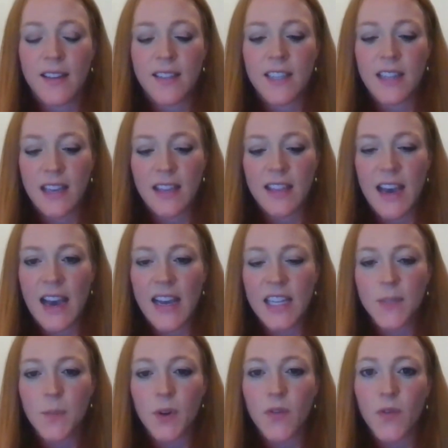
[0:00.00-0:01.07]
select the
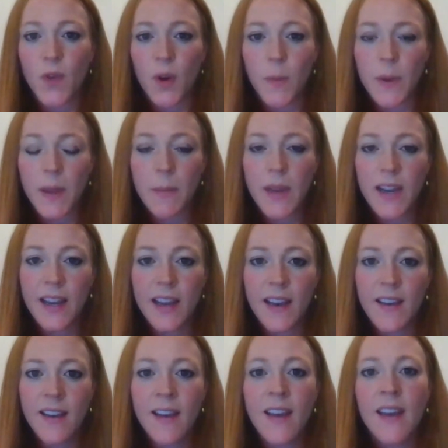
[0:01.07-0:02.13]
highest performing
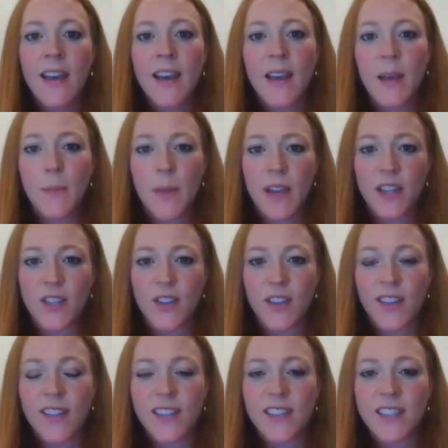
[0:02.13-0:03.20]
media and make sure
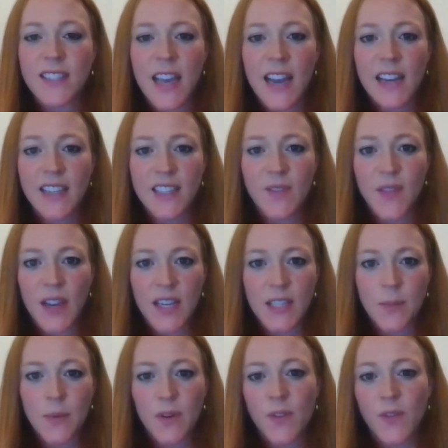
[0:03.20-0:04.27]
that the design is
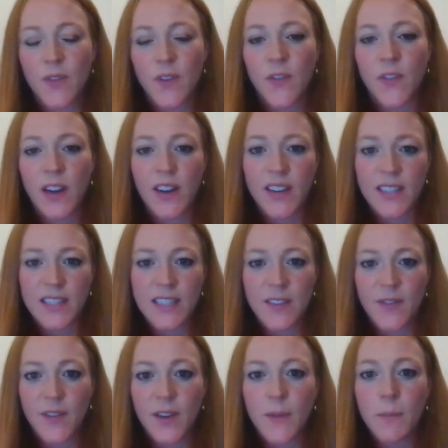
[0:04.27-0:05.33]
flexible for various
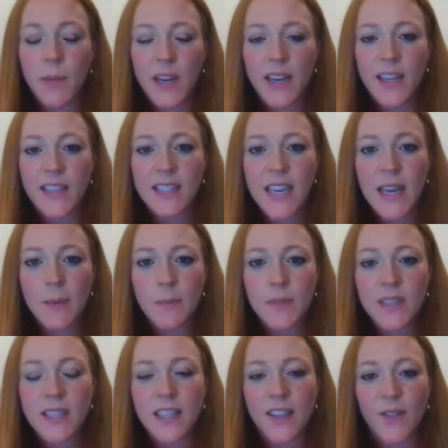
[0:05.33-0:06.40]
different media
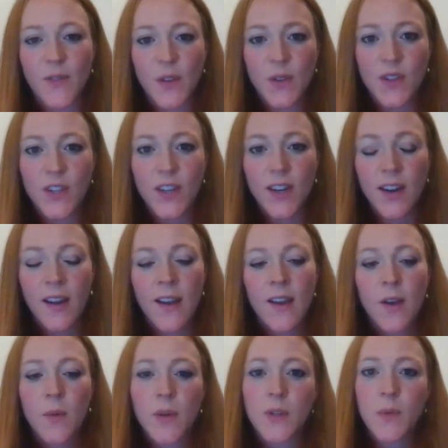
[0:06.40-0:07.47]
types in the future,
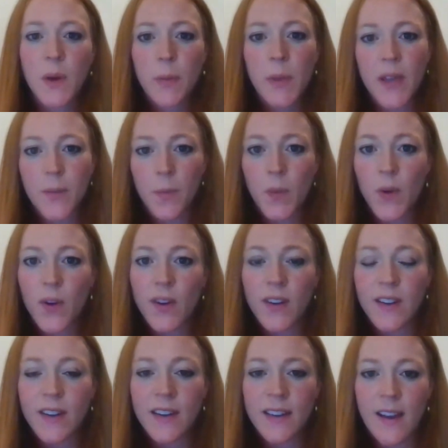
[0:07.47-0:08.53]
which will be
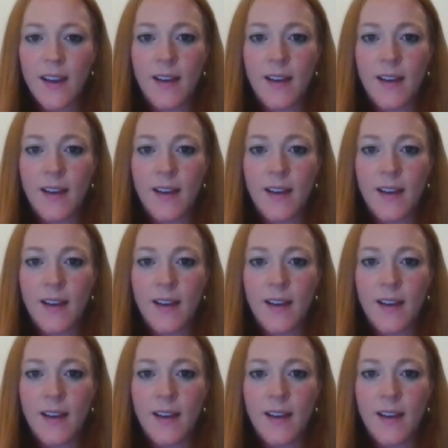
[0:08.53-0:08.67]
important